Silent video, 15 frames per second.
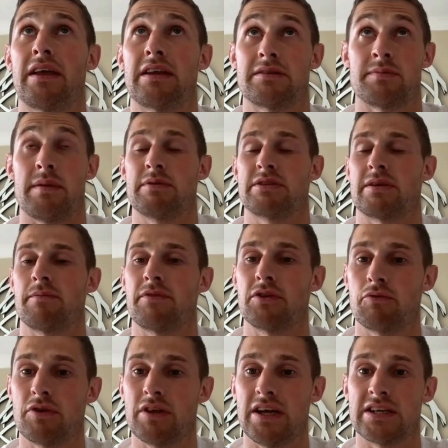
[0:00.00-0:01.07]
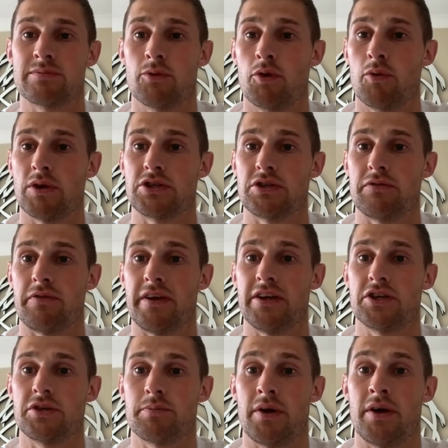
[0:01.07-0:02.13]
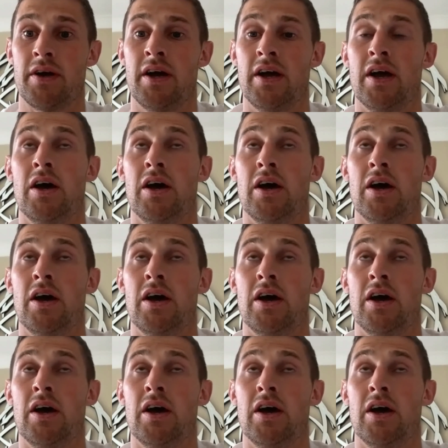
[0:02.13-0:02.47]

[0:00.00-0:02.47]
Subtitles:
It's maybe something you'll realise more once you finish. But